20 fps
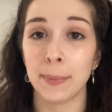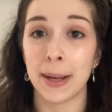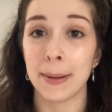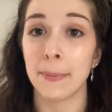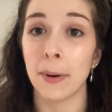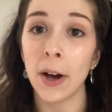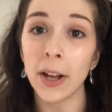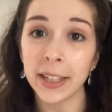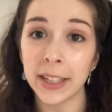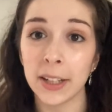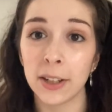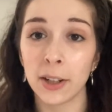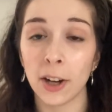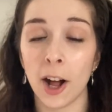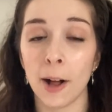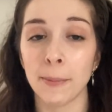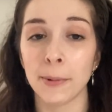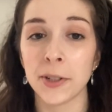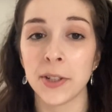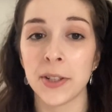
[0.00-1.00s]
body
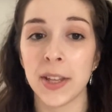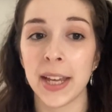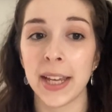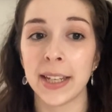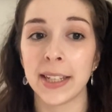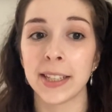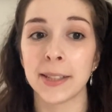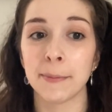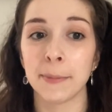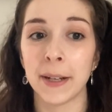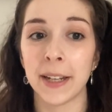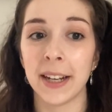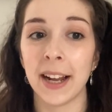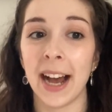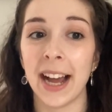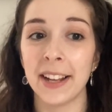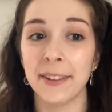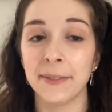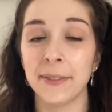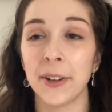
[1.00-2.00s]
accomplish things, but
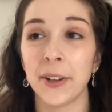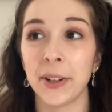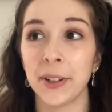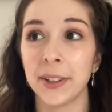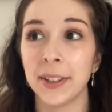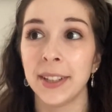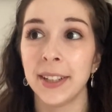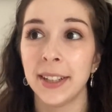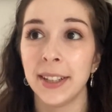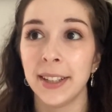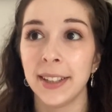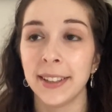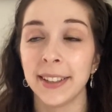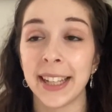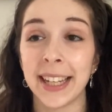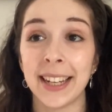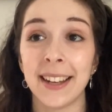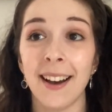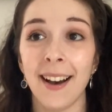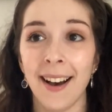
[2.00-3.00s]
I felt
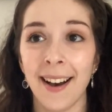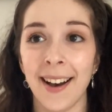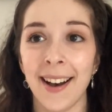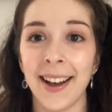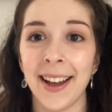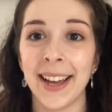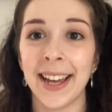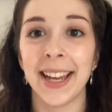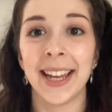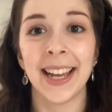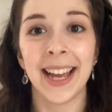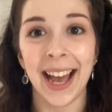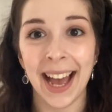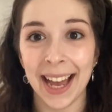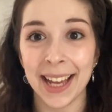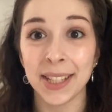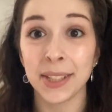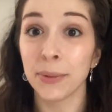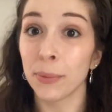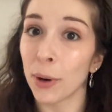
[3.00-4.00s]
like I,
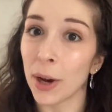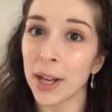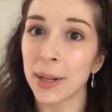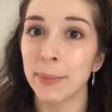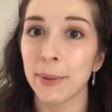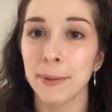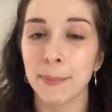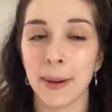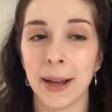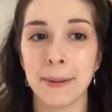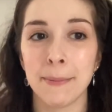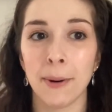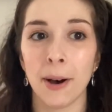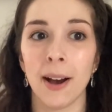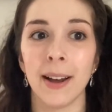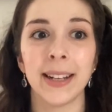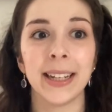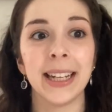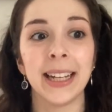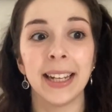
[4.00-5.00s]
as one with my
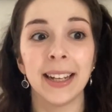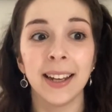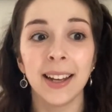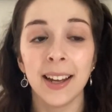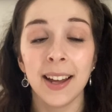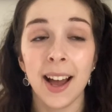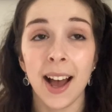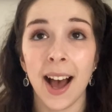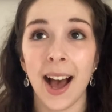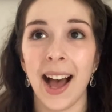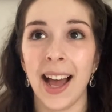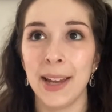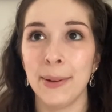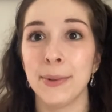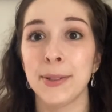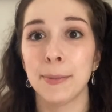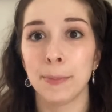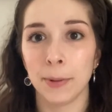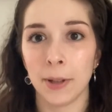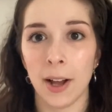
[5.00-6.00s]
body, I
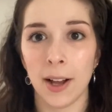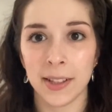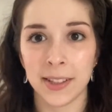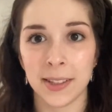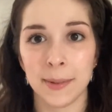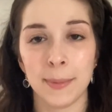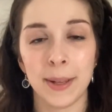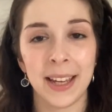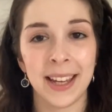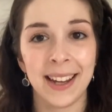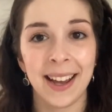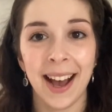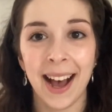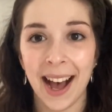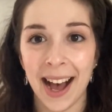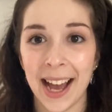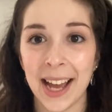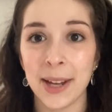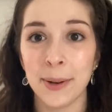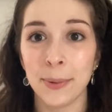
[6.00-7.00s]
was blossoming,
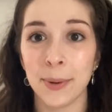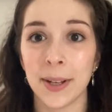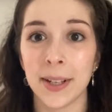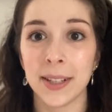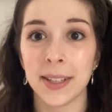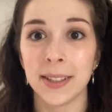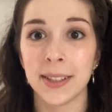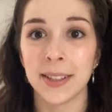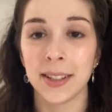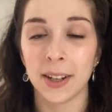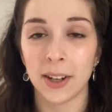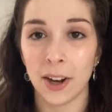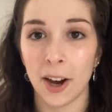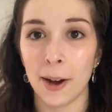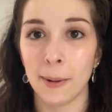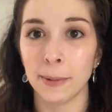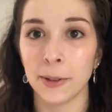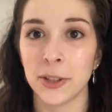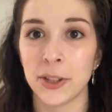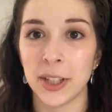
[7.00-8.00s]
I was
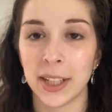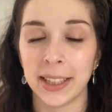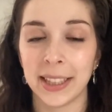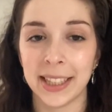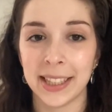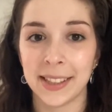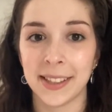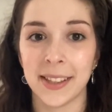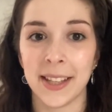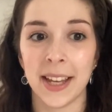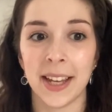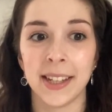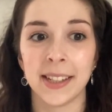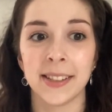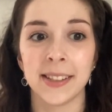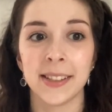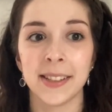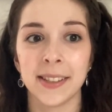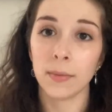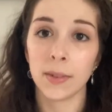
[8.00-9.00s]
accomplishing these
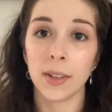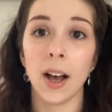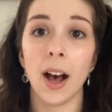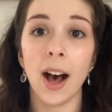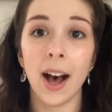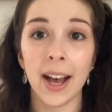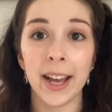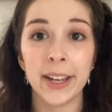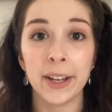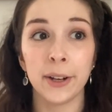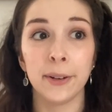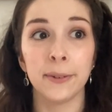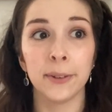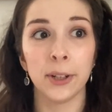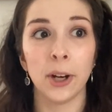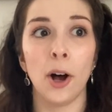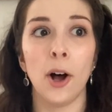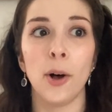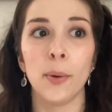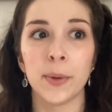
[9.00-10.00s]
things. I
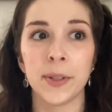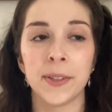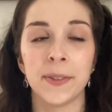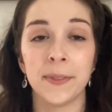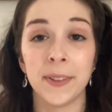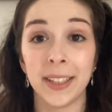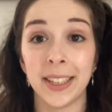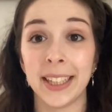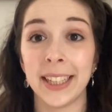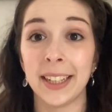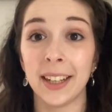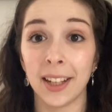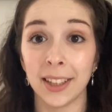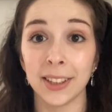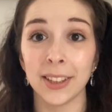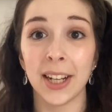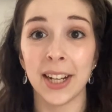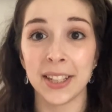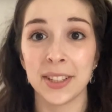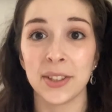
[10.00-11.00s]
overall was feeling a
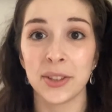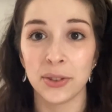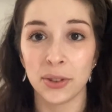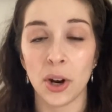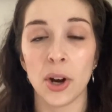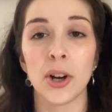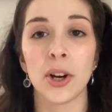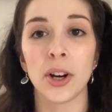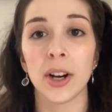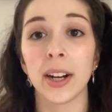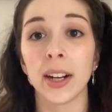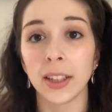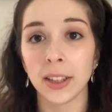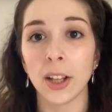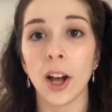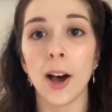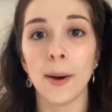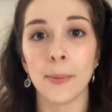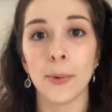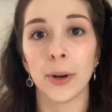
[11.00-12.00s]
lot stronger and a
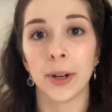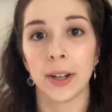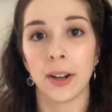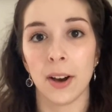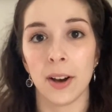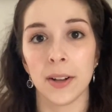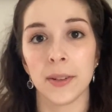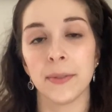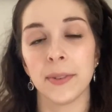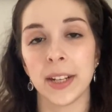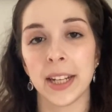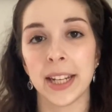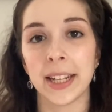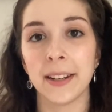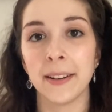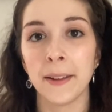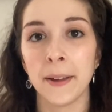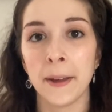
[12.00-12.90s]
lot more confident.